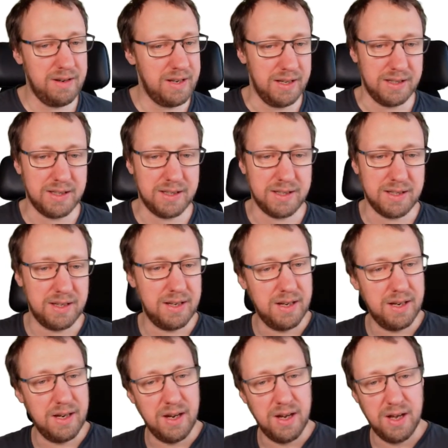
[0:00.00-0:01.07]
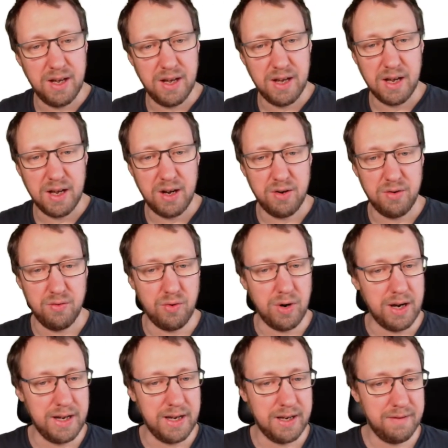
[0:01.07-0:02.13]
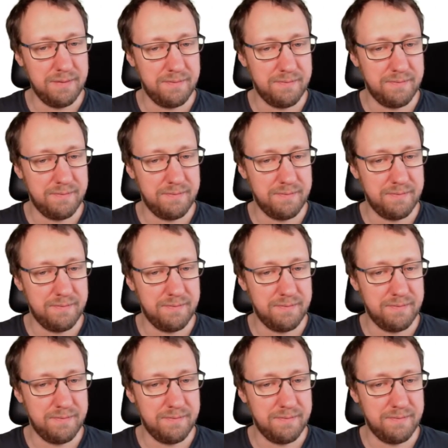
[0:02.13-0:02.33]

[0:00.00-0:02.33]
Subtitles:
It's running.